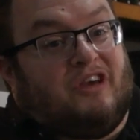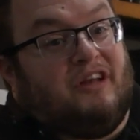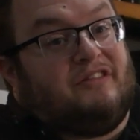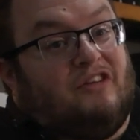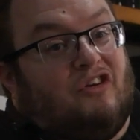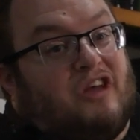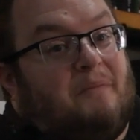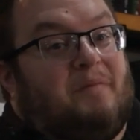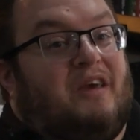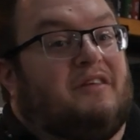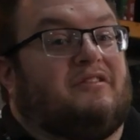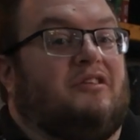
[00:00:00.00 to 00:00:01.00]
as kids, you look at
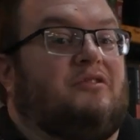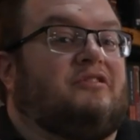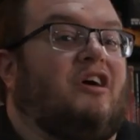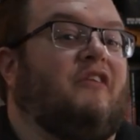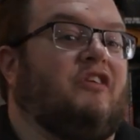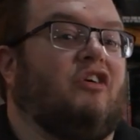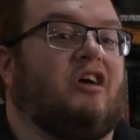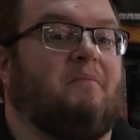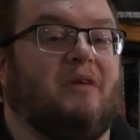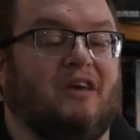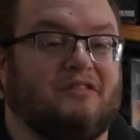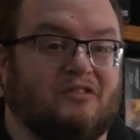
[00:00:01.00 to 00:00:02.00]
PS2 stuff, you look
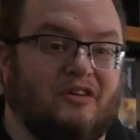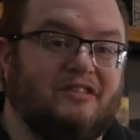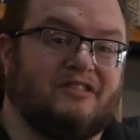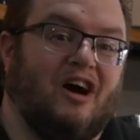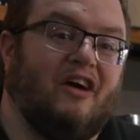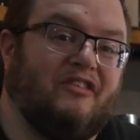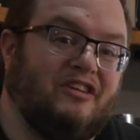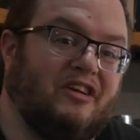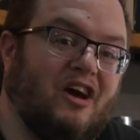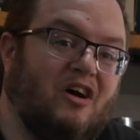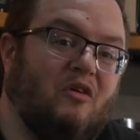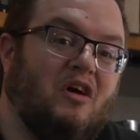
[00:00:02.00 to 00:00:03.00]
at PS3 stuff, and
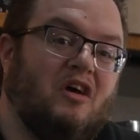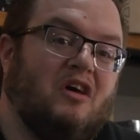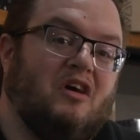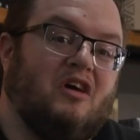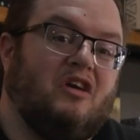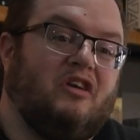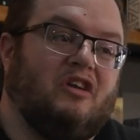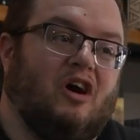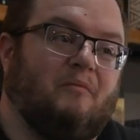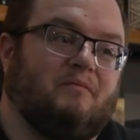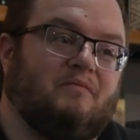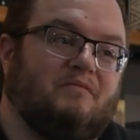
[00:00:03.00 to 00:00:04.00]
you go,
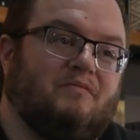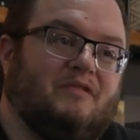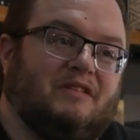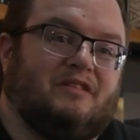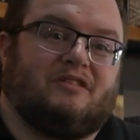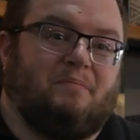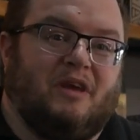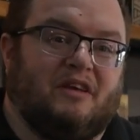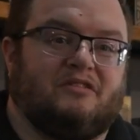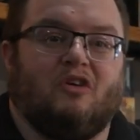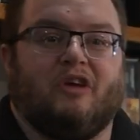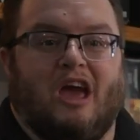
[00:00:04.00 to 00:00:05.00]
it's just a
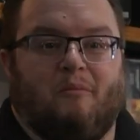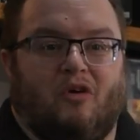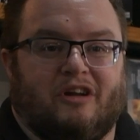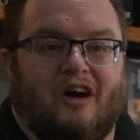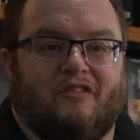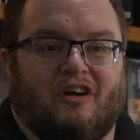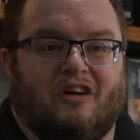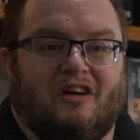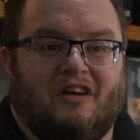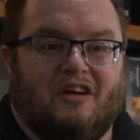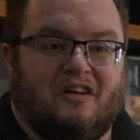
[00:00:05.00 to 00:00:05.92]
PS2 game, whatever.